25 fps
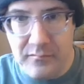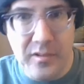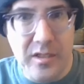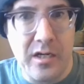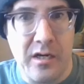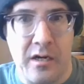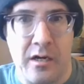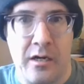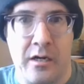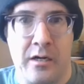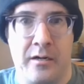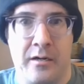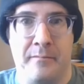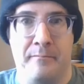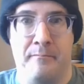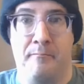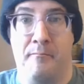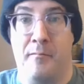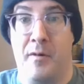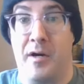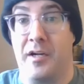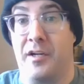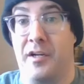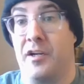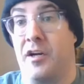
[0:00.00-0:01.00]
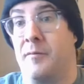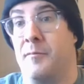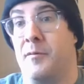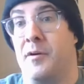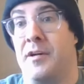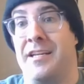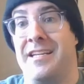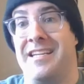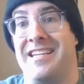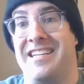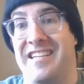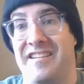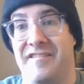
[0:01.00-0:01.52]

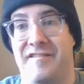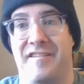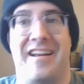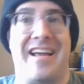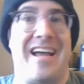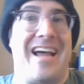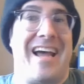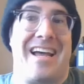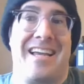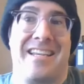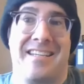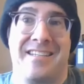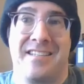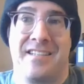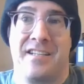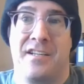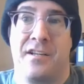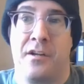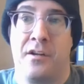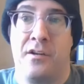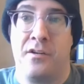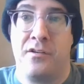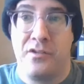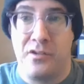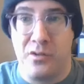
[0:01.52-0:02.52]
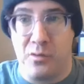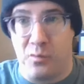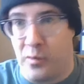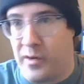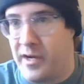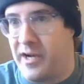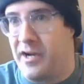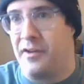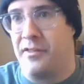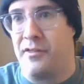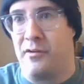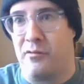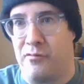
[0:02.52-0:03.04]
Montgomery even asked to
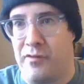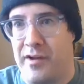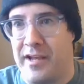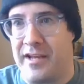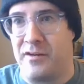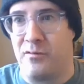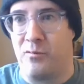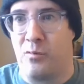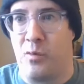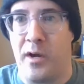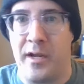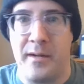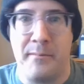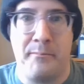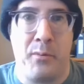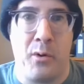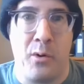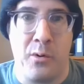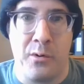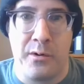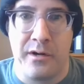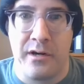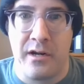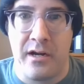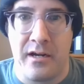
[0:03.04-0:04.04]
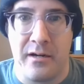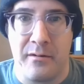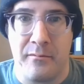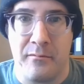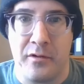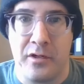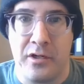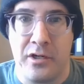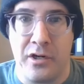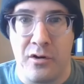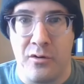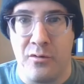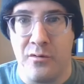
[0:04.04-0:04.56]
wear the red and white polka dot
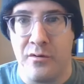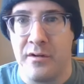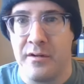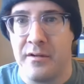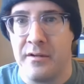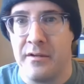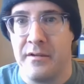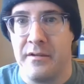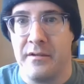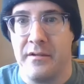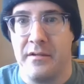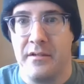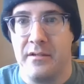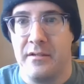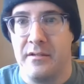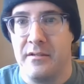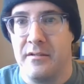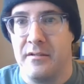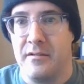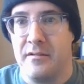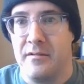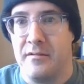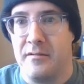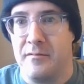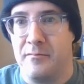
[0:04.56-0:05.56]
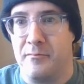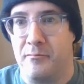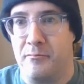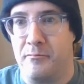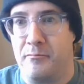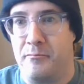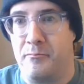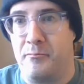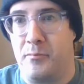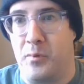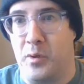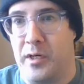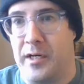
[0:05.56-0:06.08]
coat.
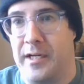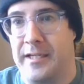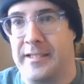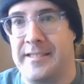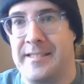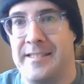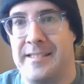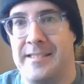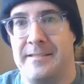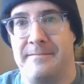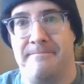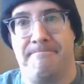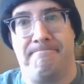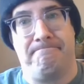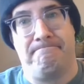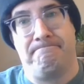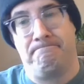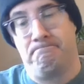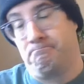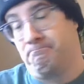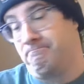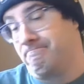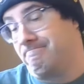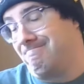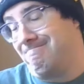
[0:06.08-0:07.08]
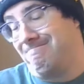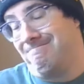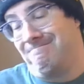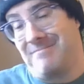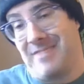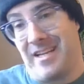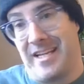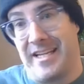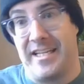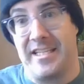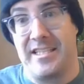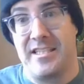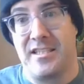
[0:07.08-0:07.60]
but
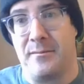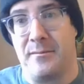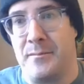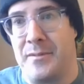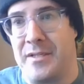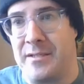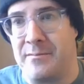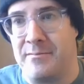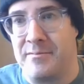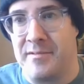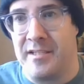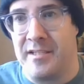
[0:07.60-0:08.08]
I guess the Biebs